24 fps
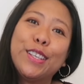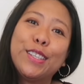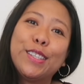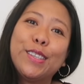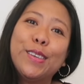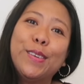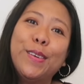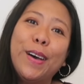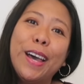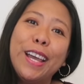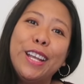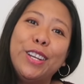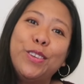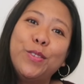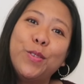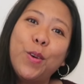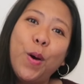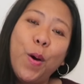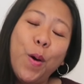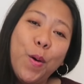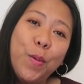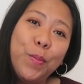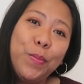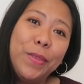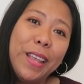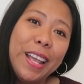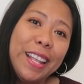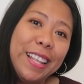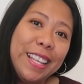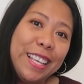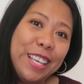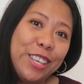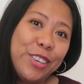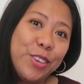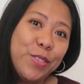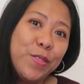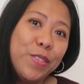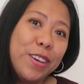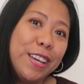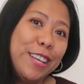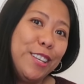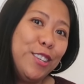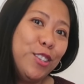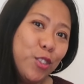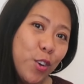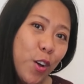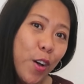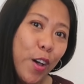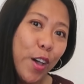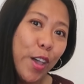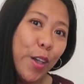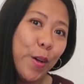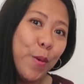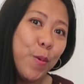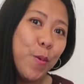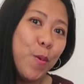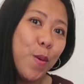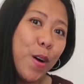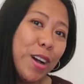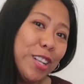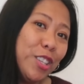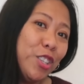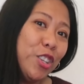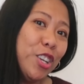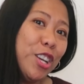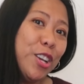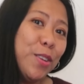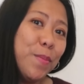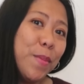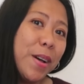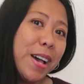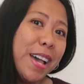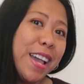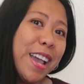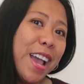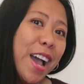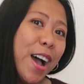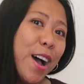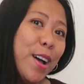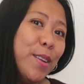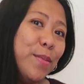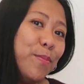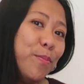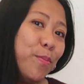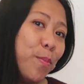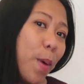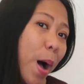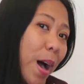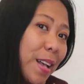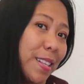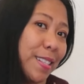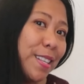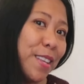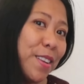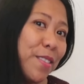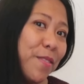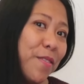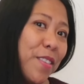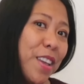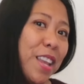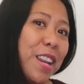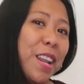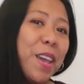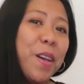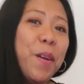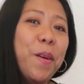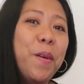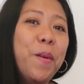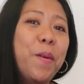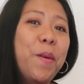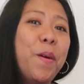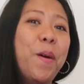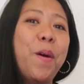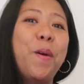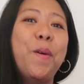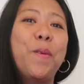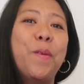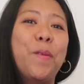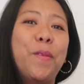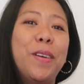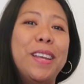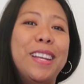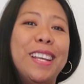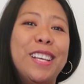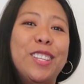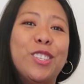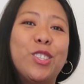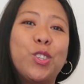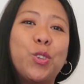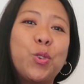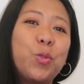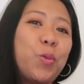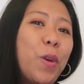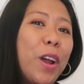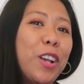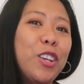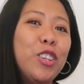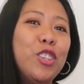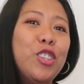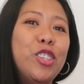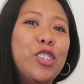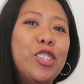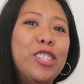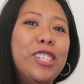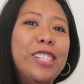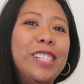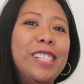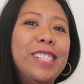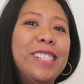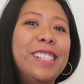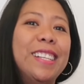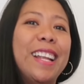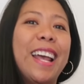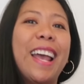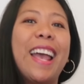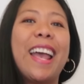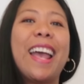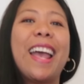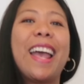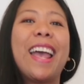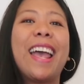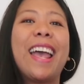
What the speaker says: So I do hope that you enjoy watching my unboxing video with instruction